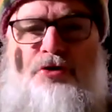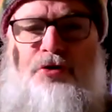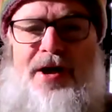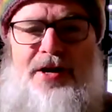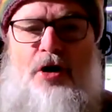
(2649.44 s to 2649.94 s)

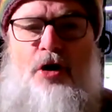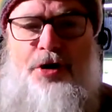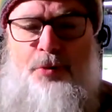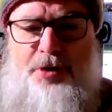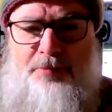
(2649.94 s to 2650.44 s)
What
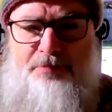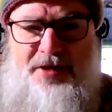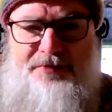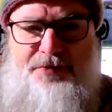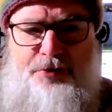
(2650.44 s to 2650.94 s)
great honor would
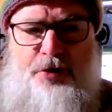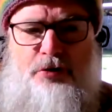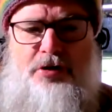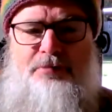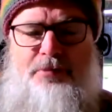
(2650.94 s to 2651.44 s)
it be if you
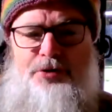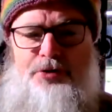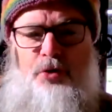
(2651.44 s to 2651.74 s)
knocked at my